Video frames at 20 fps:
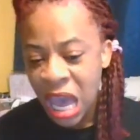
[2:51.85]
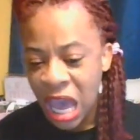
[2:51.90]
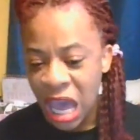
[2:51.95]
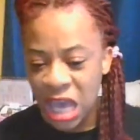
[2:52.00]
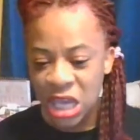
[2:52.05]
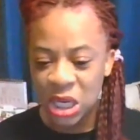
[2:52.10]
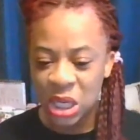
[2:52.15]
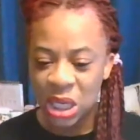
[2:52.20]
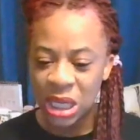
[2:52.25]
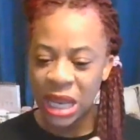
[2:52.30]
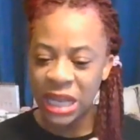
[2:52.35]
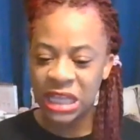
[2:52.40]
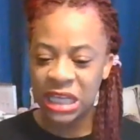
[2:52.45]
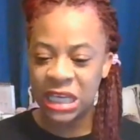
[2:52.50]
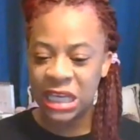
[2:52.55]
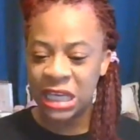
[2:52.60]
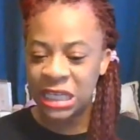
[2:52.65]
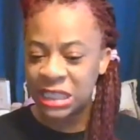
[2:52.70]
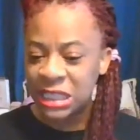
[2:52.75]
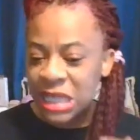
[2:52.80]
and, you know, like the
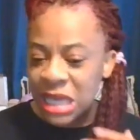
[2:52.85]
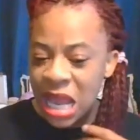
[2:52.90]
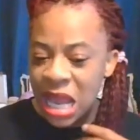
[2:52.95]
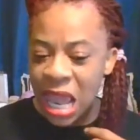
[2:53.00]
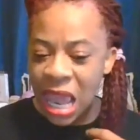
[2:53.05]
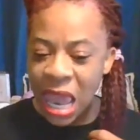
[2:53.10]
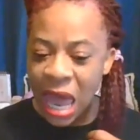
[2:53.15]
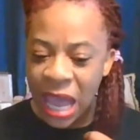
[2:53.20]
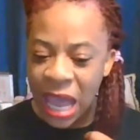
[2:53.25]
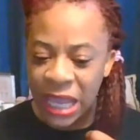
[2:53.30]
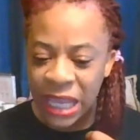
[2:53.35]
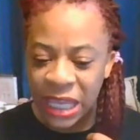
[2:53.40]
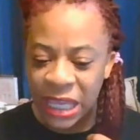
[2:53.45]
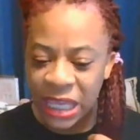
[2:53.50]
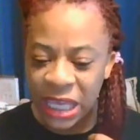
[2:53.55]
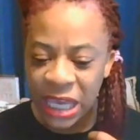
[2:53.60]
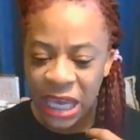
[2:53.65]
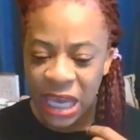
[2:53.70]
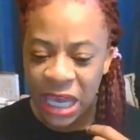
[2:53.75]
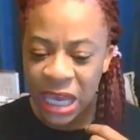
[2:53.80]
kids didn't like
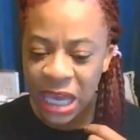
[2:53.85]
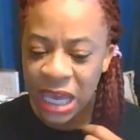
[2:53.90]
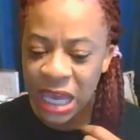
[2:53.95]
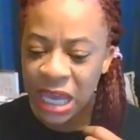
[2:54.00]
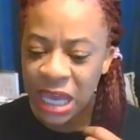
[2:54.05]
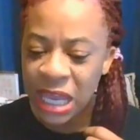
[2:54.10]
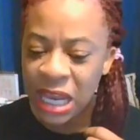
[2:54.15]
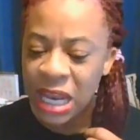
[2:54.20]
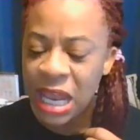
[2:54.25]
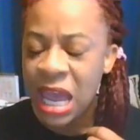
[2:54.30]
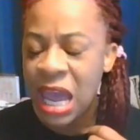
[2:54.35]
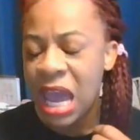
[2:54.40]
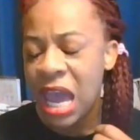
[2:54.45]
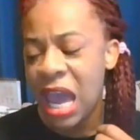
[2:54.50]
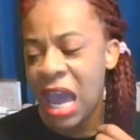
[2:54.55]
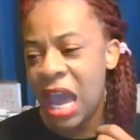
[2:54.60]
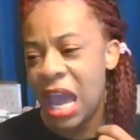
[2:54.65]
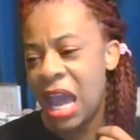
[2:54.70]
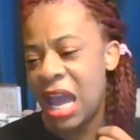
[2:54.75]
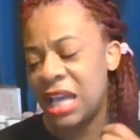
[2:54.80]
it
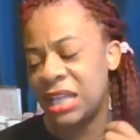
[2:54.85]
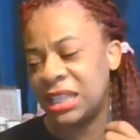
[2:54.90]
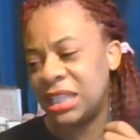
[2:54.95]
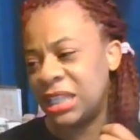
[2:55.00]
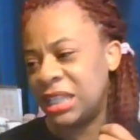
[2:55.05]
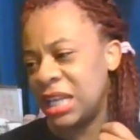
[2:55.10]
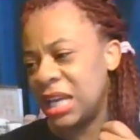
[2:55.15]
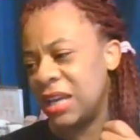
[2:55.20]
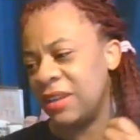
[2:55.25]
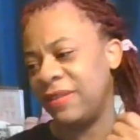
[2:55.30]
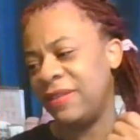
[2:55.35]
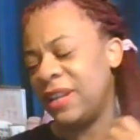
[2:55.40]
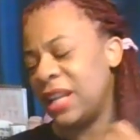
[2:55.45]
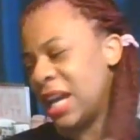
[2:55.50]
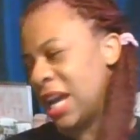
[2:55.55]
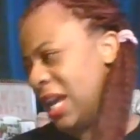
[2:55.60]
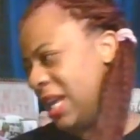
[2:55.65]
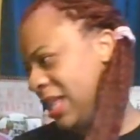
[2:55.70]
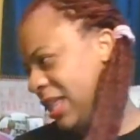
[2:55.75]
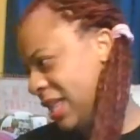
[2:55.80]
and stuff
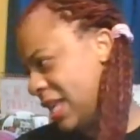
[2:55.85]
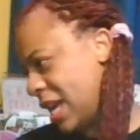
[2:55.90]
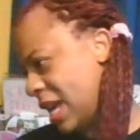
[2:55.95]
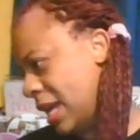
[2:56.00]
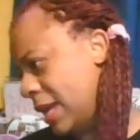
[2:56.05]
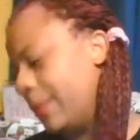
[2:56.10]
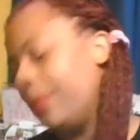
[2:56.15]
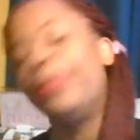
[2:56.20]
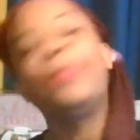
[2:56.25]
like that.